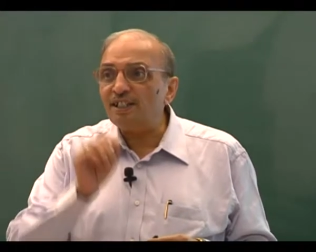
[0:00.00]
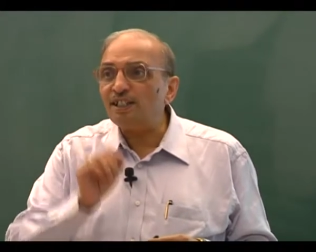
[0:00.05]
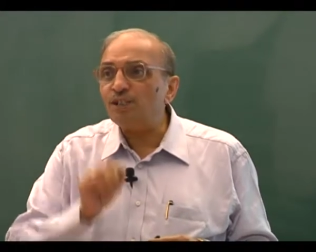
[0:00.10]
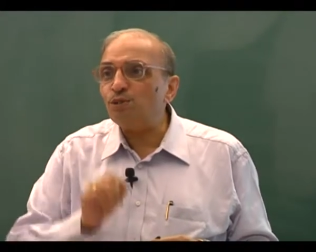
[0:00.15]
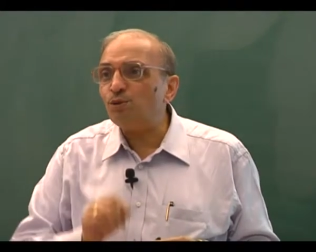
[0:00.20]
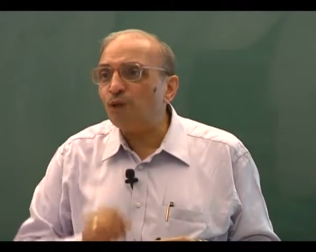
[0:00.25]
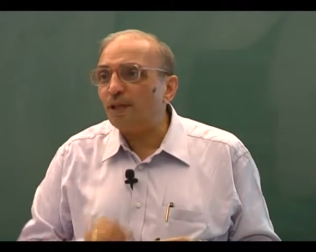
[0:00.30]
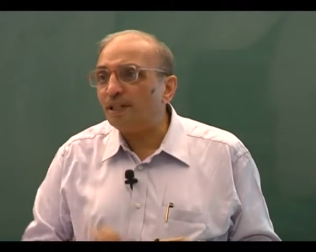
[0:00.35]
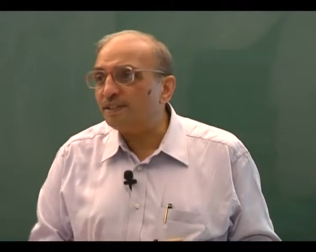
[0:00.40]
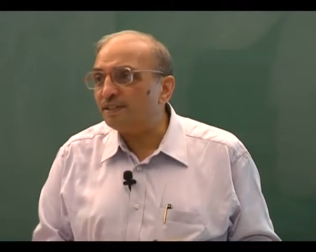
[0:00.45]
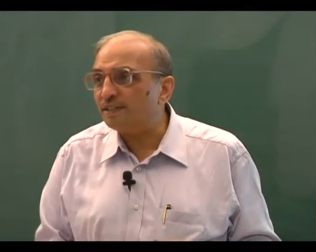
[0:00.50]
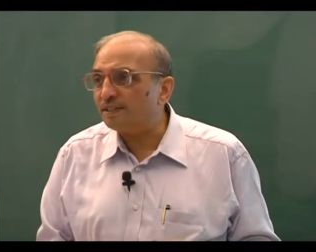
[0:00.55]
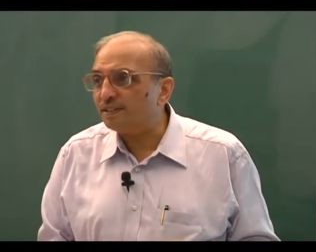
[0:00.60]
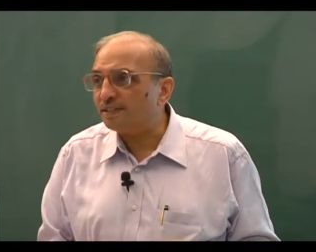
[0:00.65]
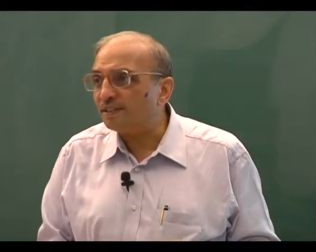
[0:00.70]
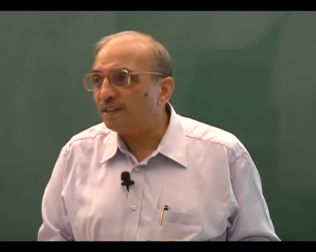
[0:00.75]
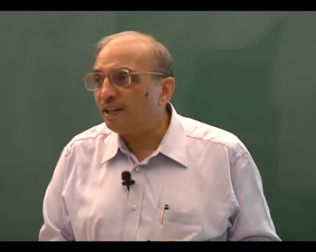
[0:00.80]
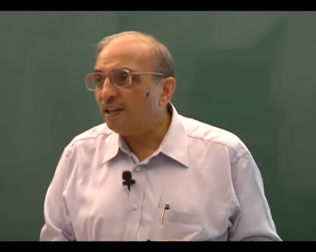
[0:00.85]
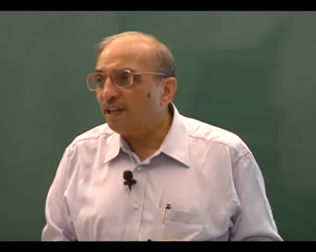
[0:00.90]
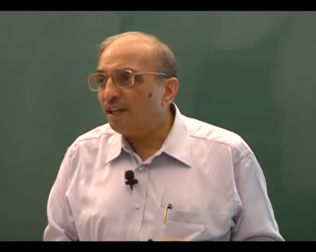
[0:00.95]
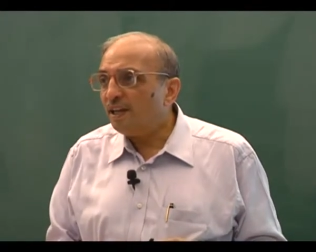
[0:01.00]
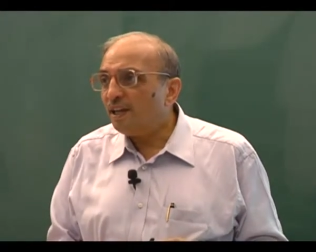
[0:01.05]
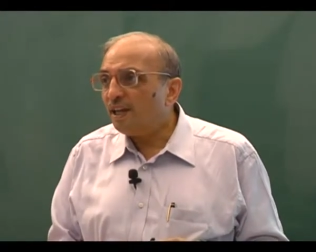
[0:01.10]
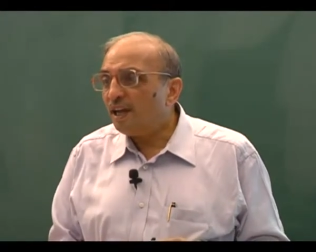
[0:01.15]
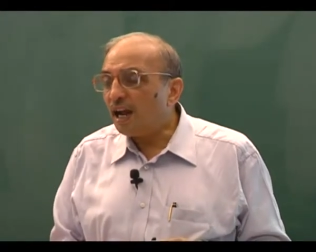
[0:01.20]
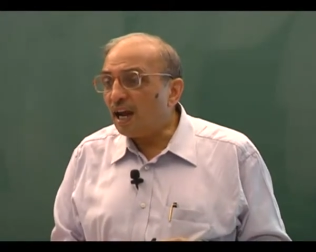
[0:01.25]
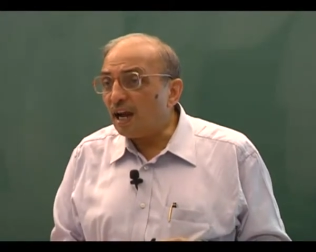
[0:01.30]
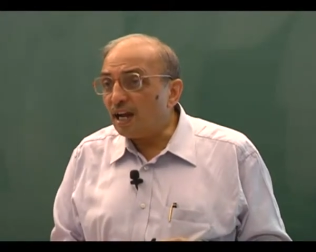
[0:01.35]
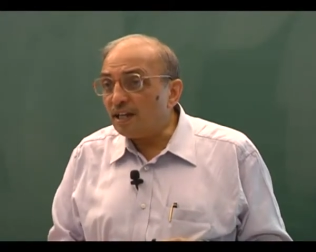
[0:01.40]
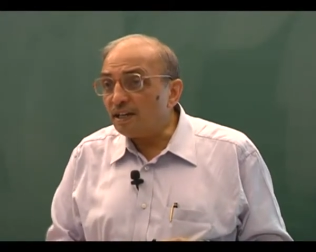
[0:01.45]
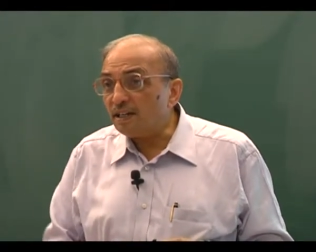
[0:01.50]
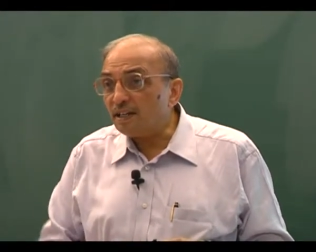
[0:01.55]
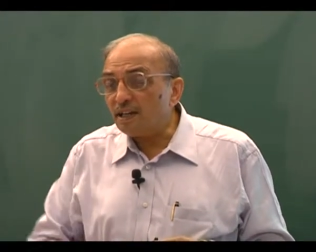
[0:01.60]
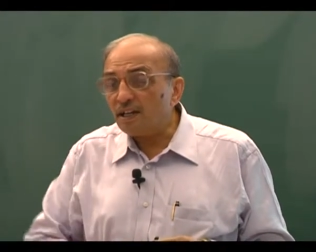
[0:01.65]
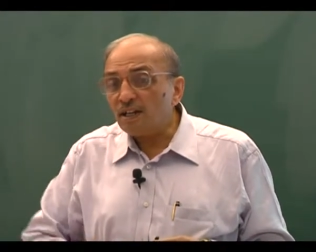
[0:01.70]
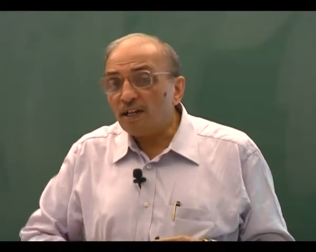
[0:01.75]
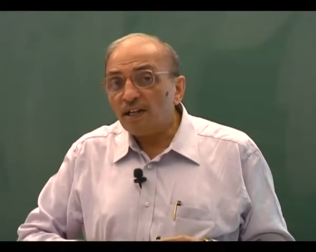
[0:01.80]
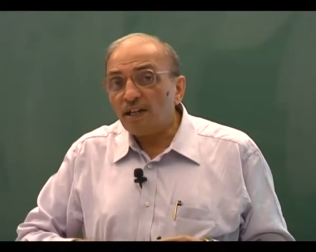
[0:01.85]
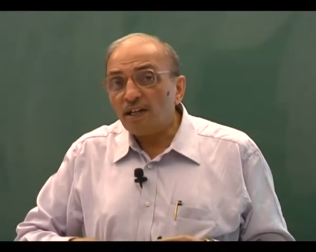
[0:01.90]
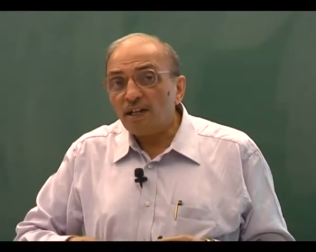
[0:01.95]
these nuances and
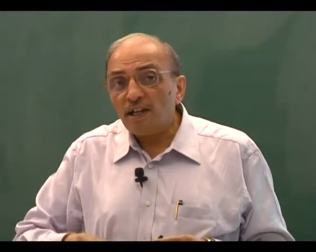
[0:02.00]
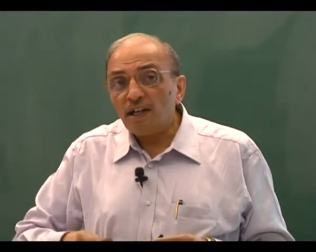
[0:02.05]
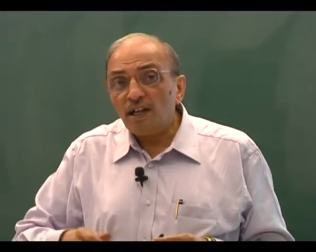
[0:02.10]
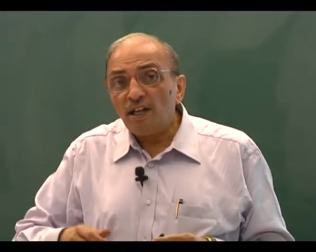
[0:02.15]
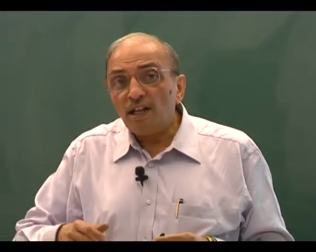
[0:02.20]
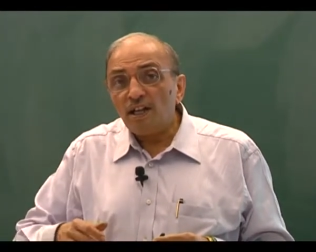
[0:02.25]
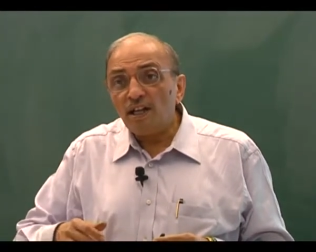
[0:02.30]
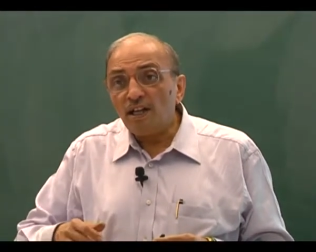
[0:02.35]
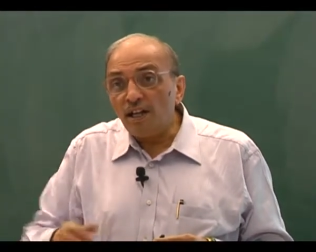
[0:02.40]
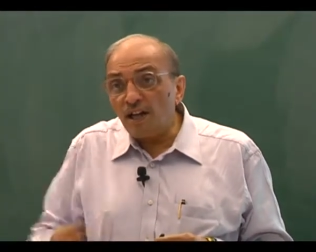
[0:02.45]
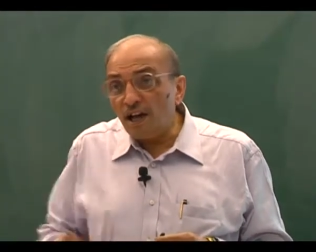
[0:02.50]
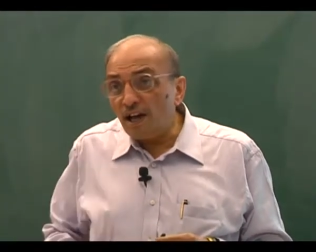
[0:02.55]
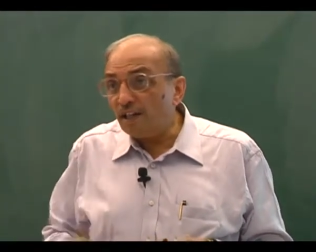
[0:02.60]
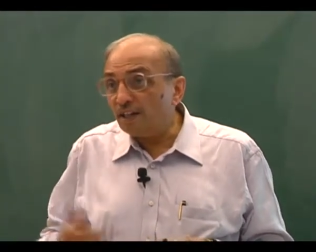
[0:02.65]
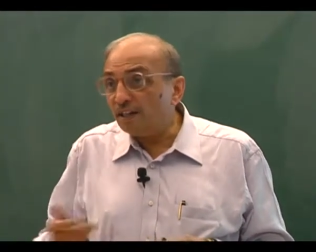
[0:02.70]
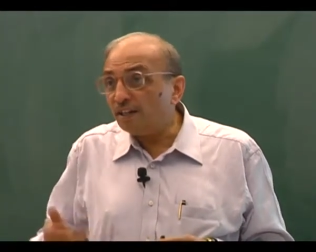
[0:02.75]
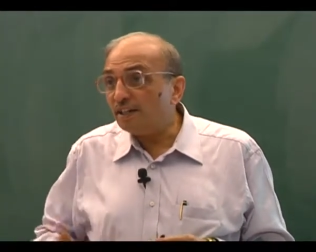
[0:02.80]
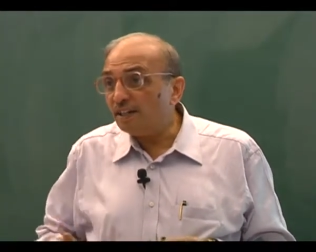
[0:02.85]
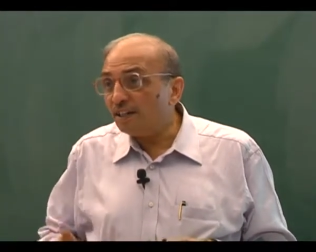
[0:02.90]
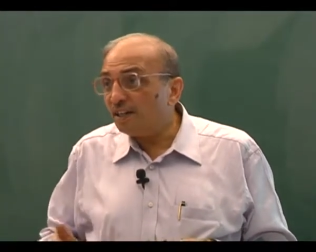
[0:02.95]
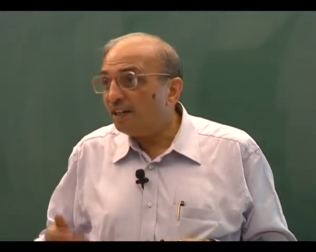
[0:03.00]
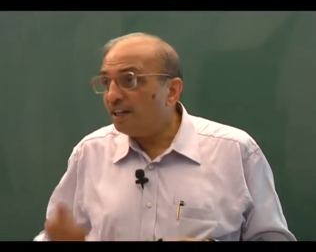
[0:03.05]
learn